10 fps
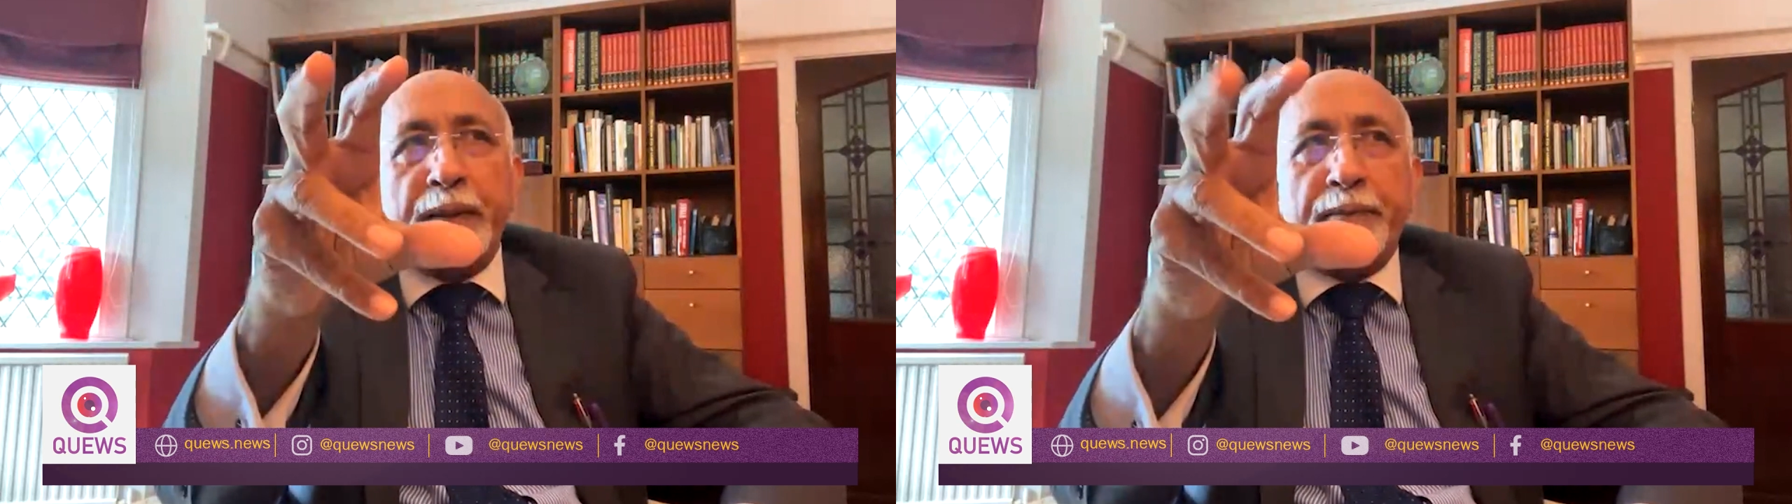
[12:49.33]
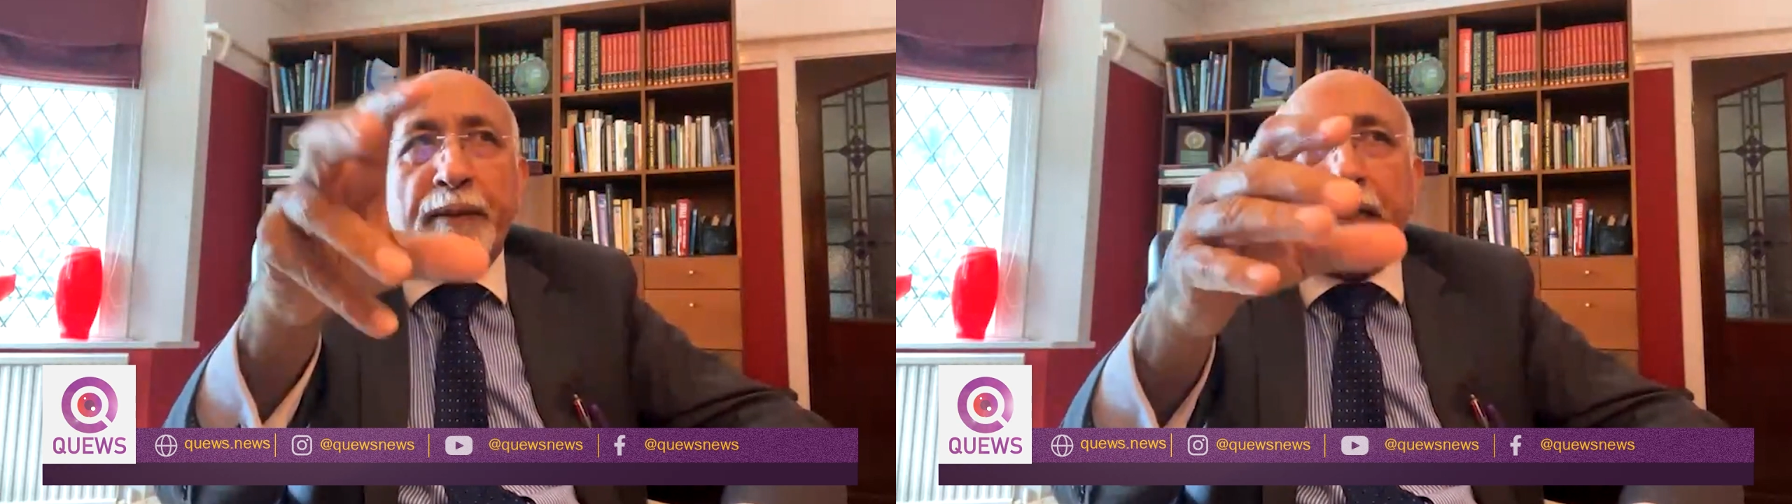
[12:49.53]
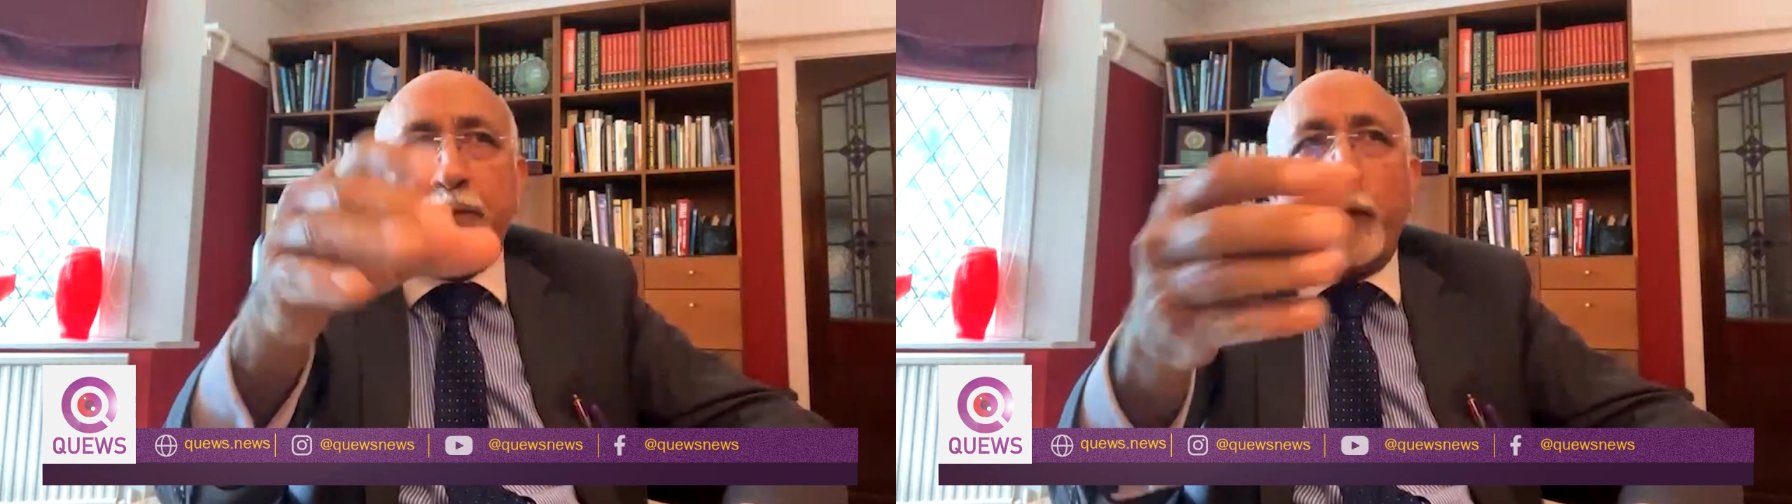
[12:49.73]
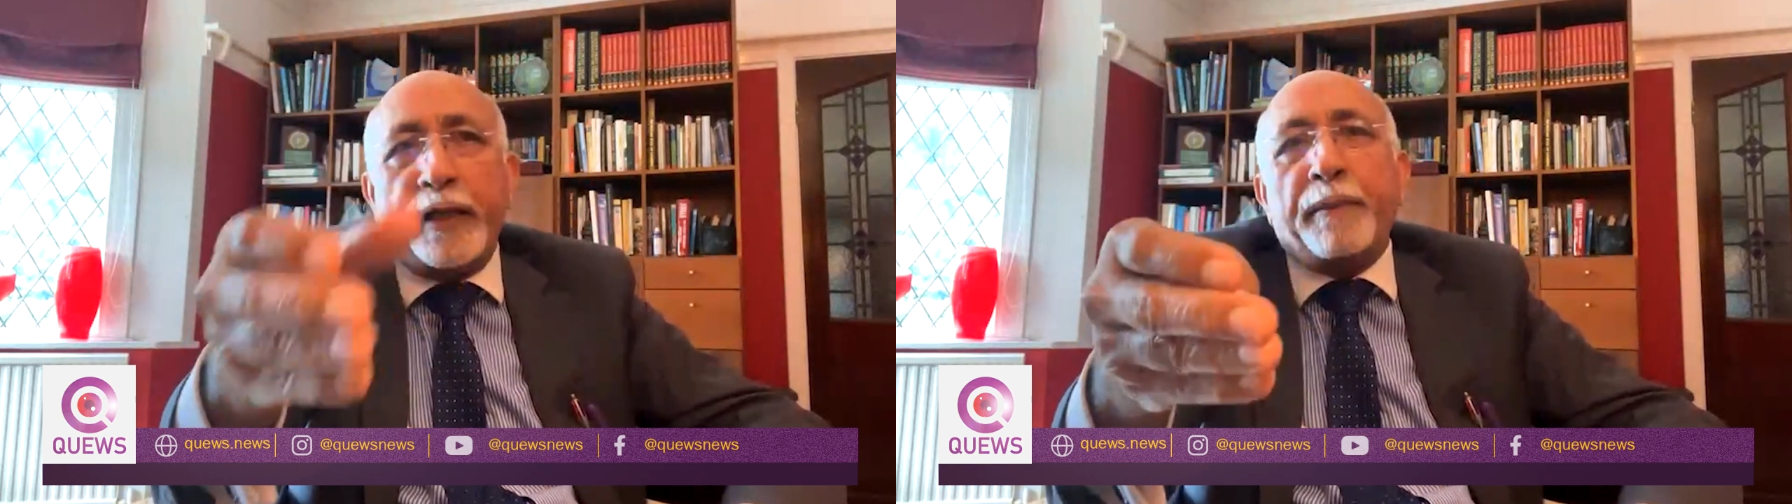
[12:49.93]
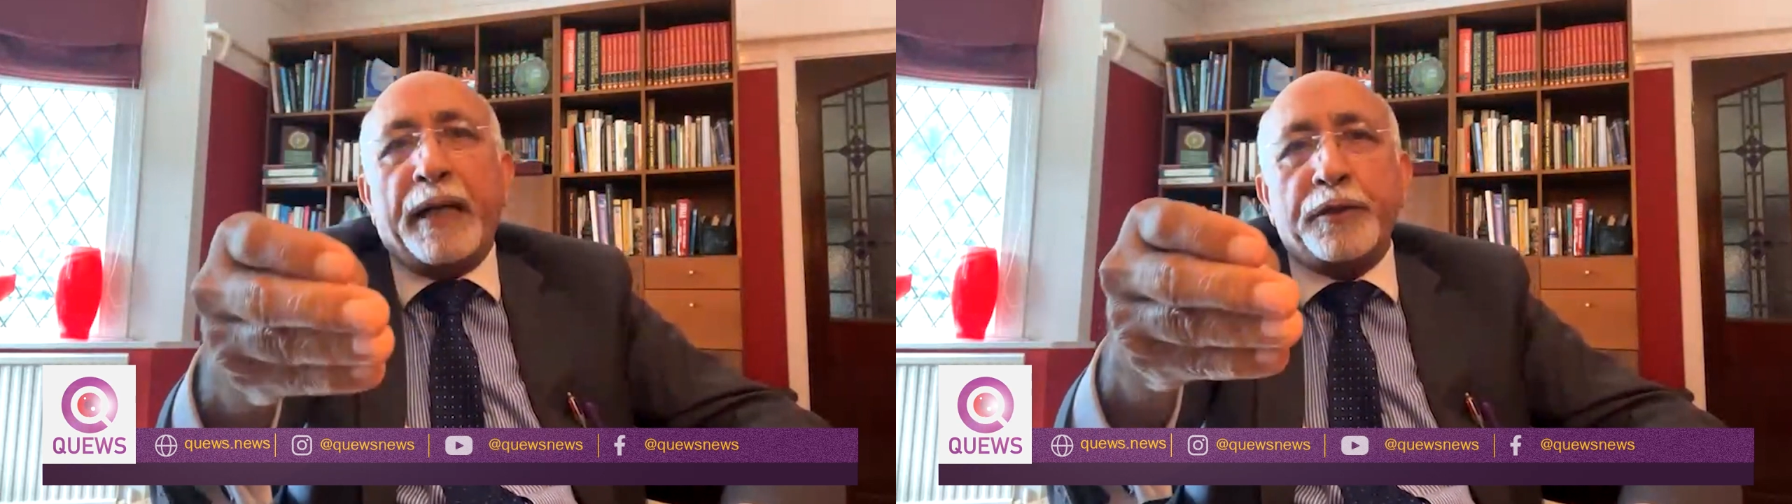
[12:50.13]
people get
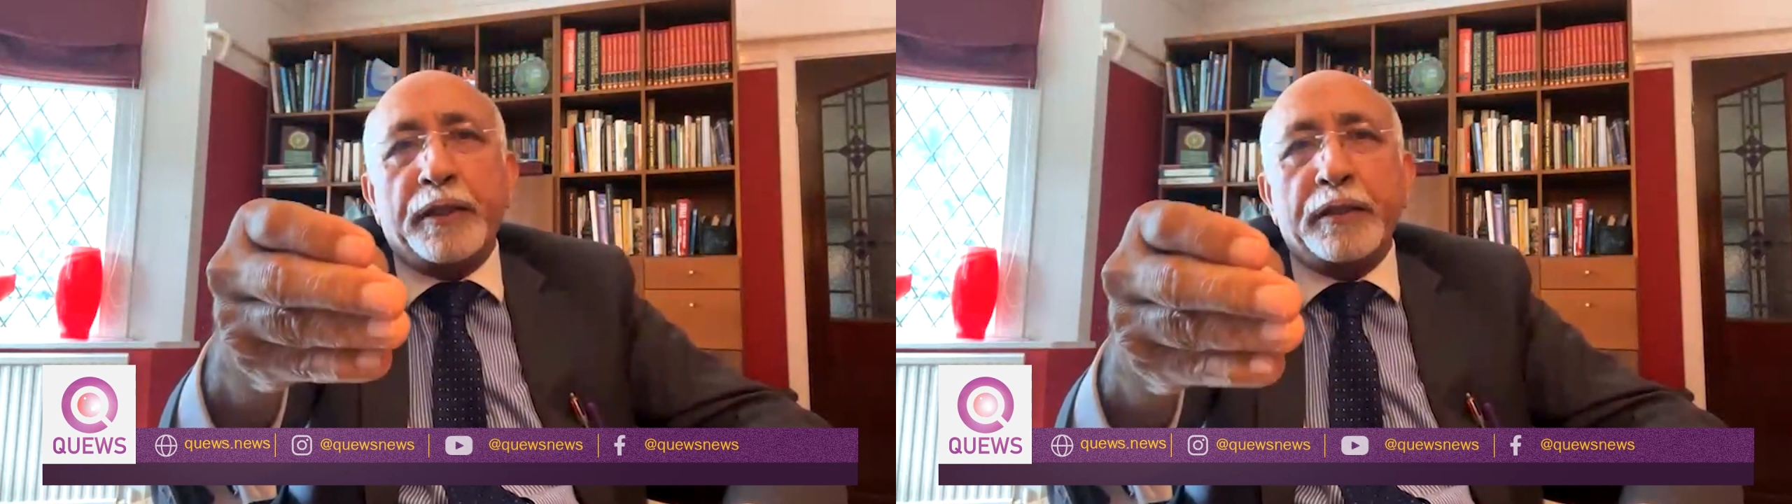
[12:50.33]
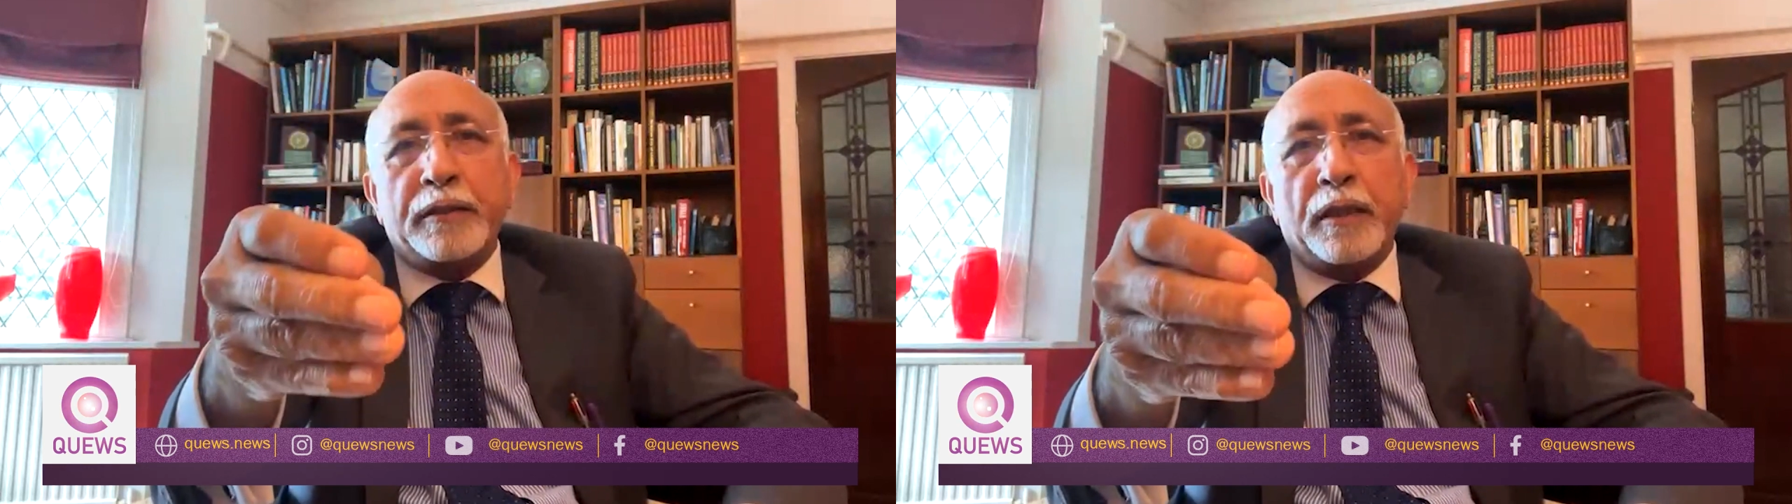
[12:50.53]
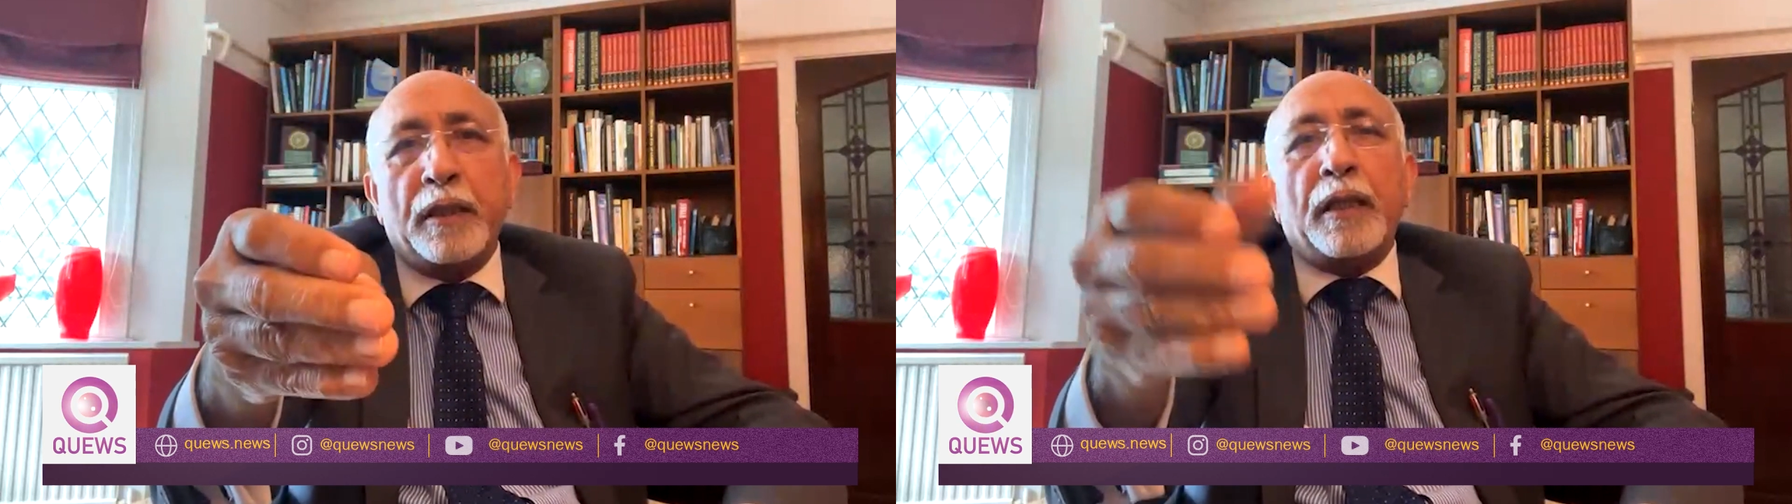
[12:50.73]
worried about it.